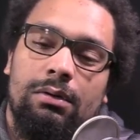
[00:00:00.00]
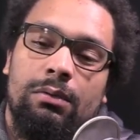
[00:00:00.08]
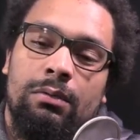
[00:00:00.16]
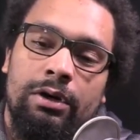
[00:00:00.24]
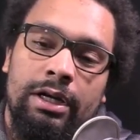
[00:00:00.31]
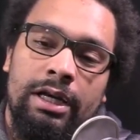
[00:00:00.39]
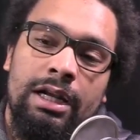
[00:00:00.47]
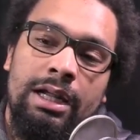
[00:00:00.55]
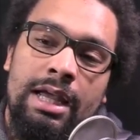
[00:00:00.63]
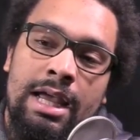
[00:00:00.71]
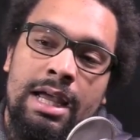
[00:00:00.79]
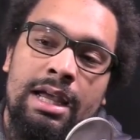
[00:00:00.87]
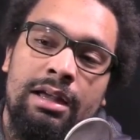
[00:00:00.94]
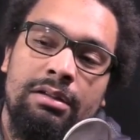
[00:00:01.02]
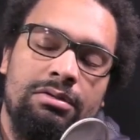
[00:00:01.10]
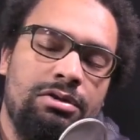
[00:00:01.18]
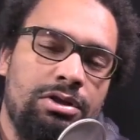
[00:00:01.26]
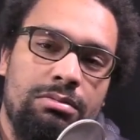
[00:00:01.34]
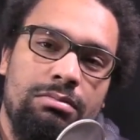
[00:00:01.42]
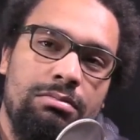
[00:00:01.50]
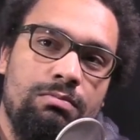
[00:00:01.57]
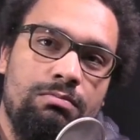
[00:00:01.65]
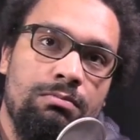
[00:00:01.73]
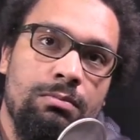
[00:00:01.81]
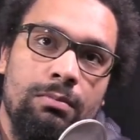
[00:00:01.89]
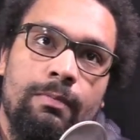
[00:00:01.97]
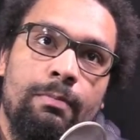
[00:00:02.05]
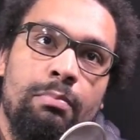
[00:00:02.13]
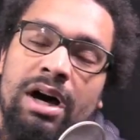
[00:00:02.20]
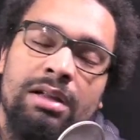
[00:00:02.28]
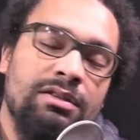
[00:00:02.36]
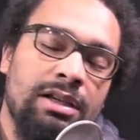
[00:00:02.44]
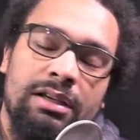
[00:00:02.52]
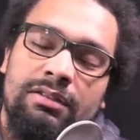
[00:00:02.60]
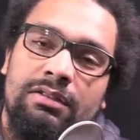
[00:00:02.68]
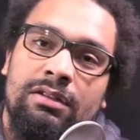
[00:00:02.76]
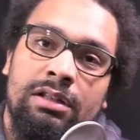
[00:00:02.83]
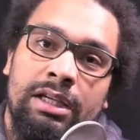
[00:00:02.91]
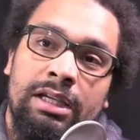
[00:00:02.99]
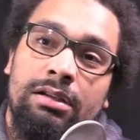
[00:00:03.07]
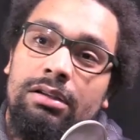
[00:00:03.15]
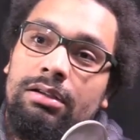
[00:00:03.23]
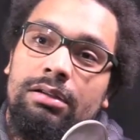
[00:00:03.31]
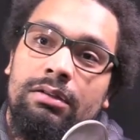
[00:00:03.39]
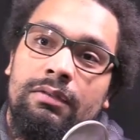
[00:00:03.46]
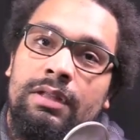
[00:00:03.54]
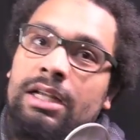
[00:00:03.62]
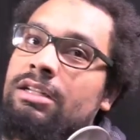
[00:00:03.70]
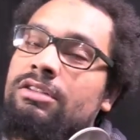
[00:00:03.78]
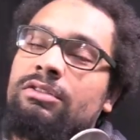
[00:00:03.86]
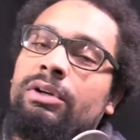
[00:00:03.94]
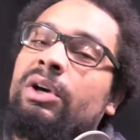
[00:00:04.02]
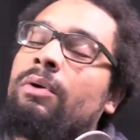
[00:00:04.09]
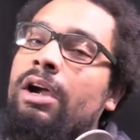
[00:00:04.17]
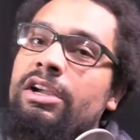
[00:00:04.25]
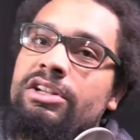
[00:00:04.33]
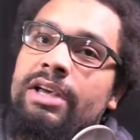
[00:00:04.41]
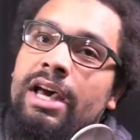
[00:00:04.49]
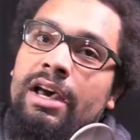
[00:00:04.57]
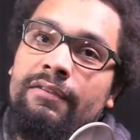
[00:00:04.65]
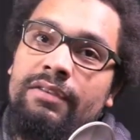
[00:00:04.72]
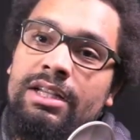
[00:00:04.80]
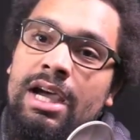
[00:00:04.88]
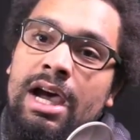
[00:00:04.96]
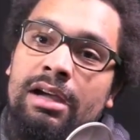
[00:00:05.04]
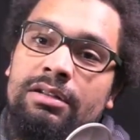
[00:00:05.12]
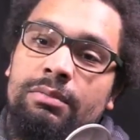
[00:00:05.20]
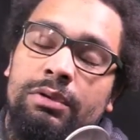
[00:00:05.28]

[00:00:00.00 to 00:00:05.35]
We're getting a Bots X Link that doesn't require you to have attacked,